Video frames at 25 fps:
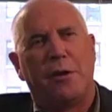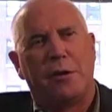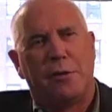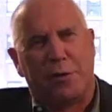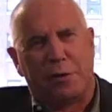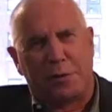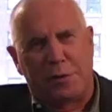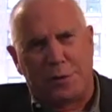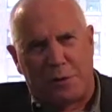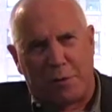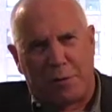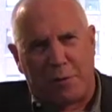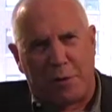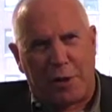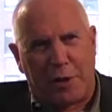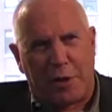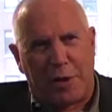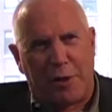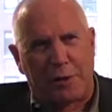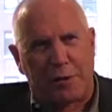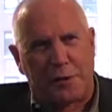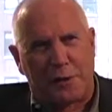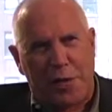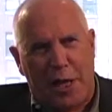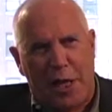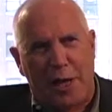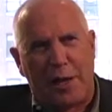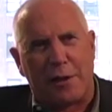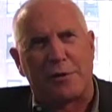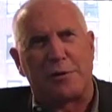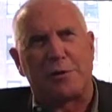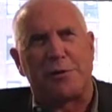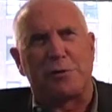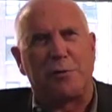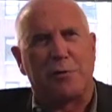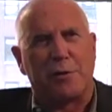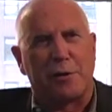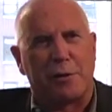then somebody else
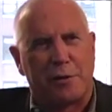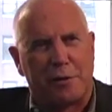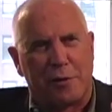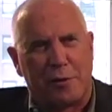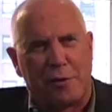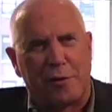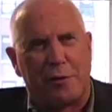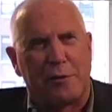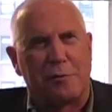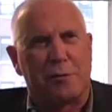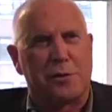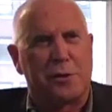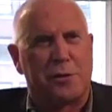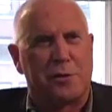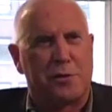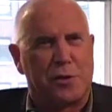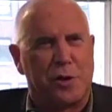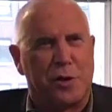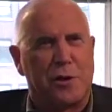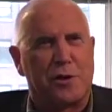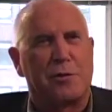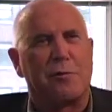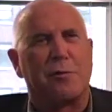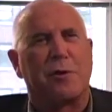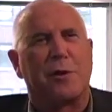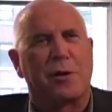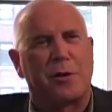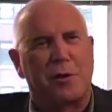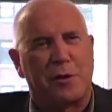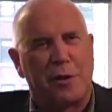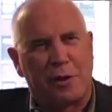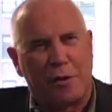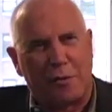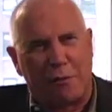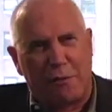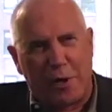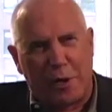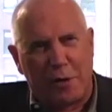adds to it, and then there's a judgment, and
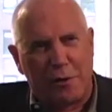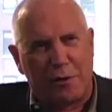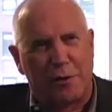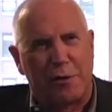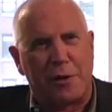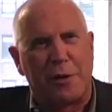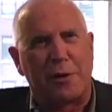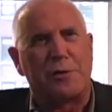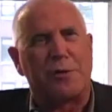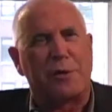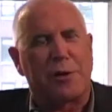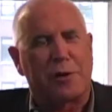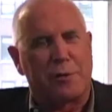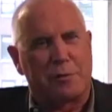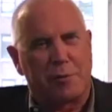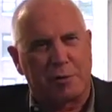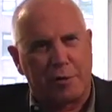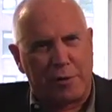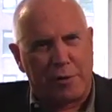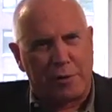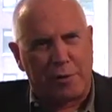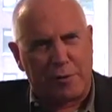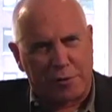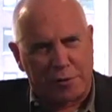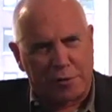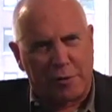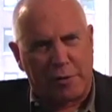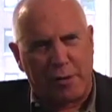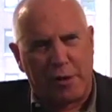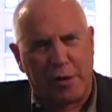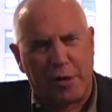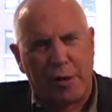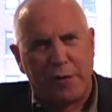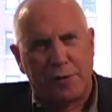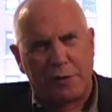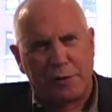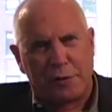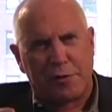then you add to that judgment, and so on.
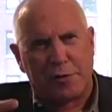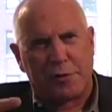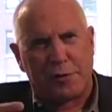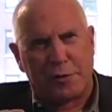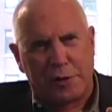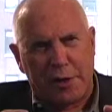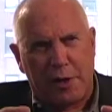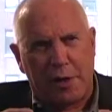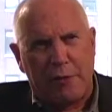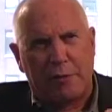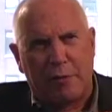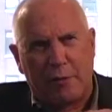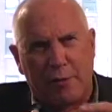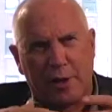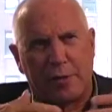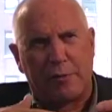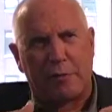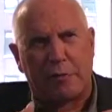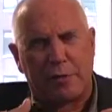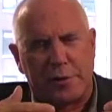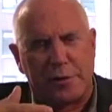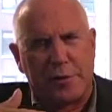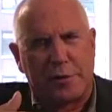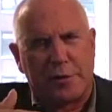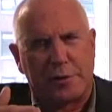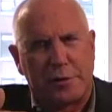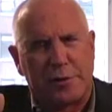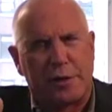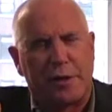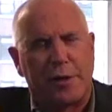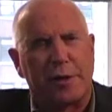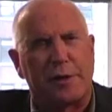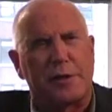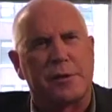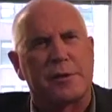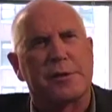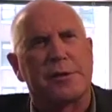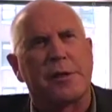So there's a kind of way in which
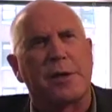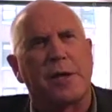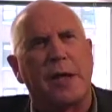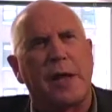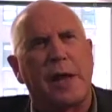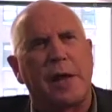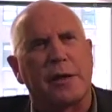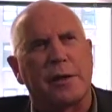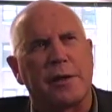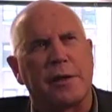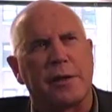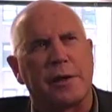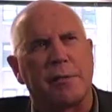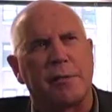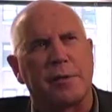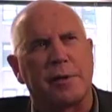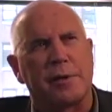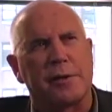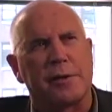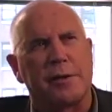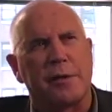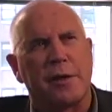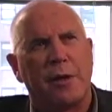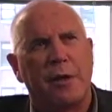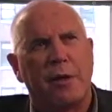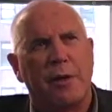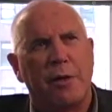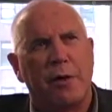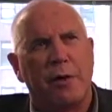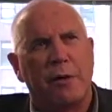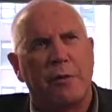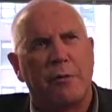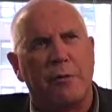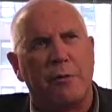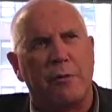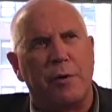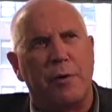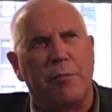it's academics
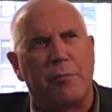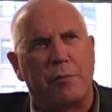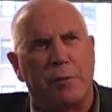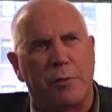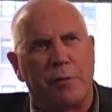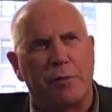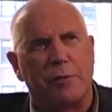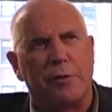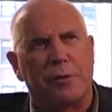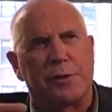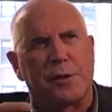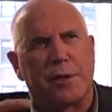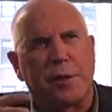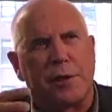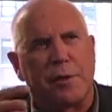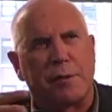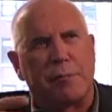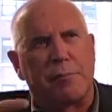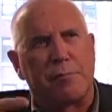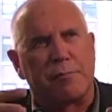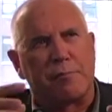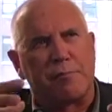reproduce a